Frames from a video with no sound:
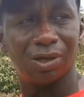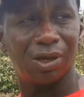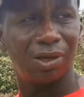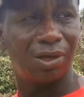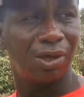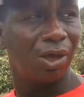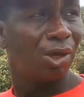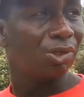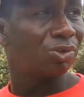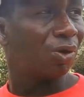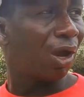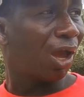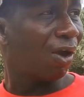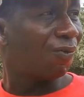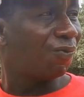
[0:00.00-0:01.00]
Okay. So
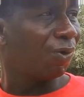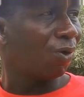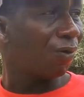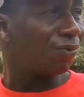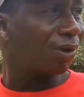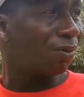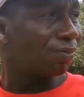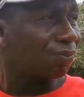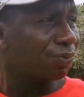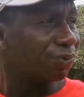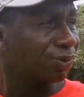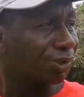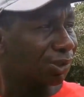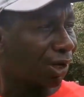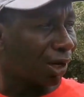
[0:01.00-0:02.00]
I have few of them
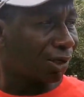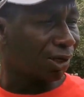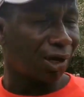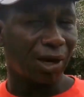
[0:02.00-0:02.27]
scattered